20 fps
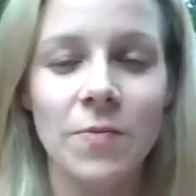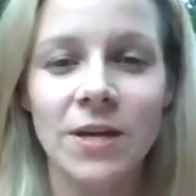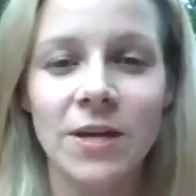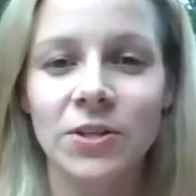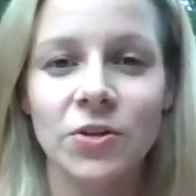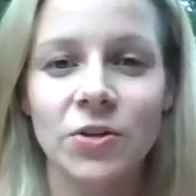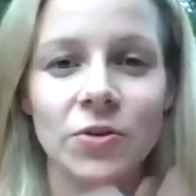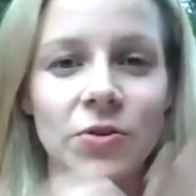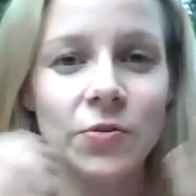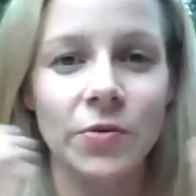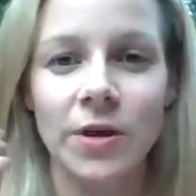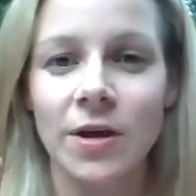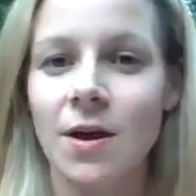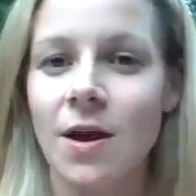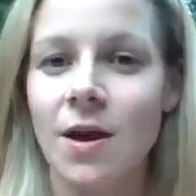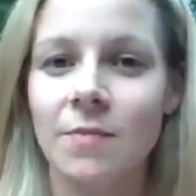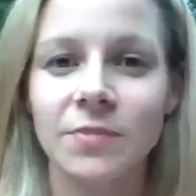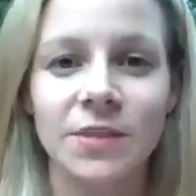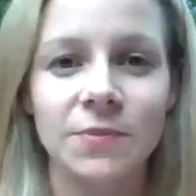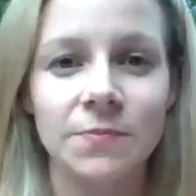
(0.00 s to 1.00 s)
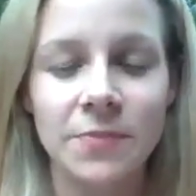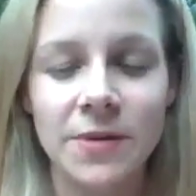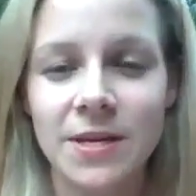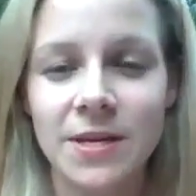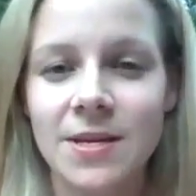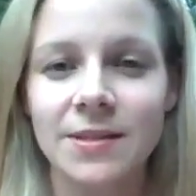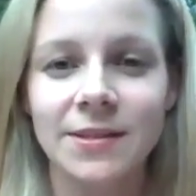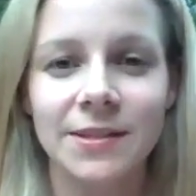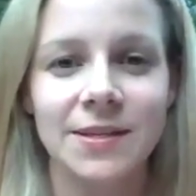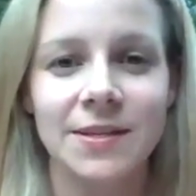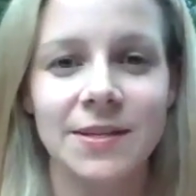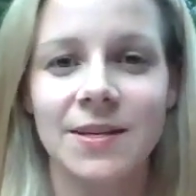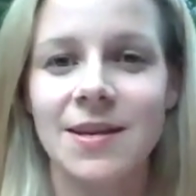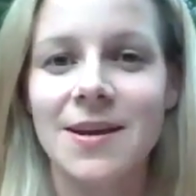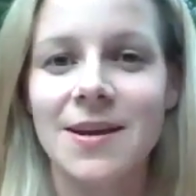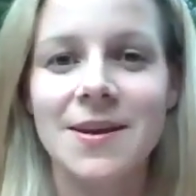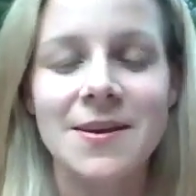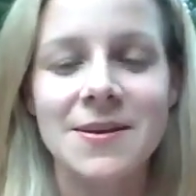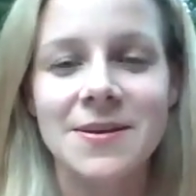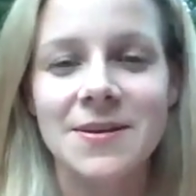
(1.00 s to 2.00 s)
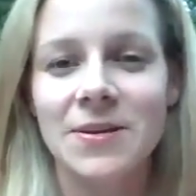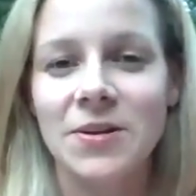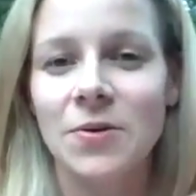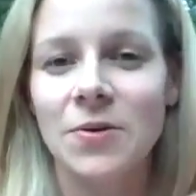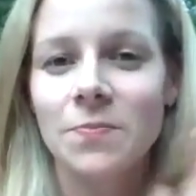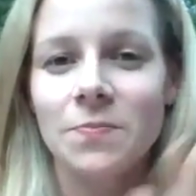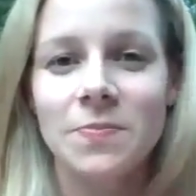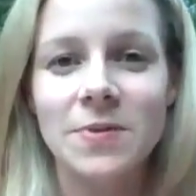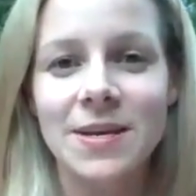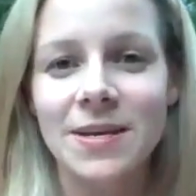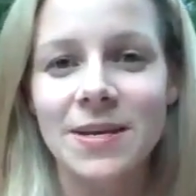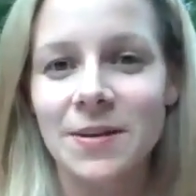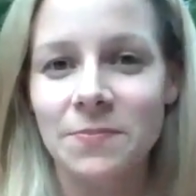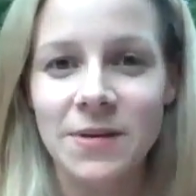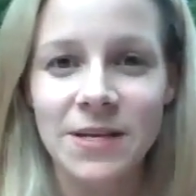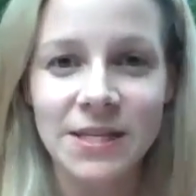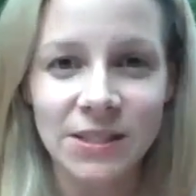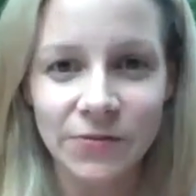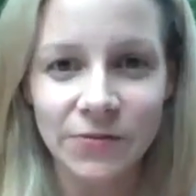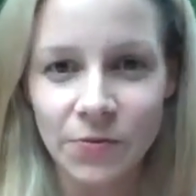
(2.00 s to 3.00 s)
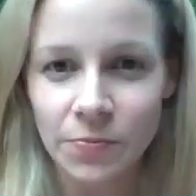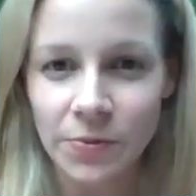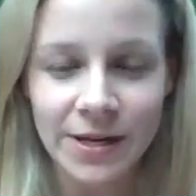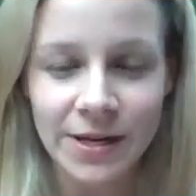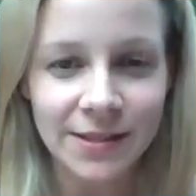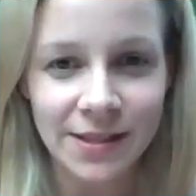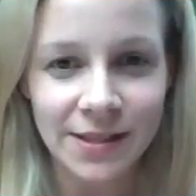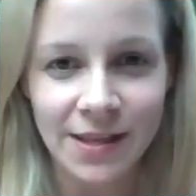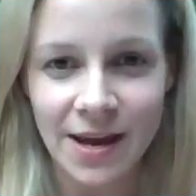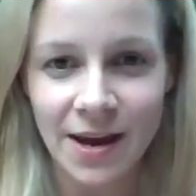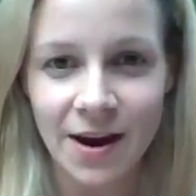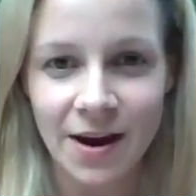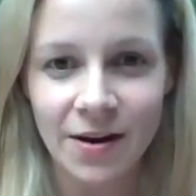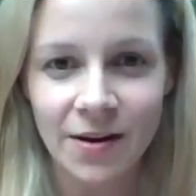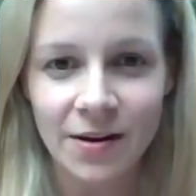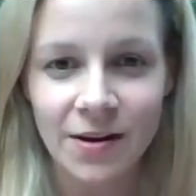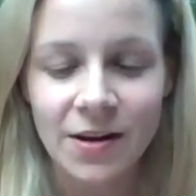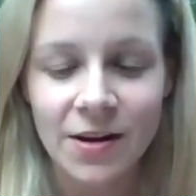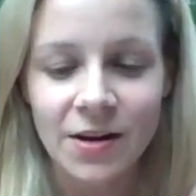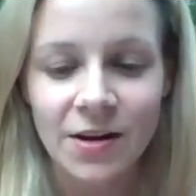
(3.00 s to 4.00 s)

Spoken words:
make sure you can come to peace and, be in a peaceful place there.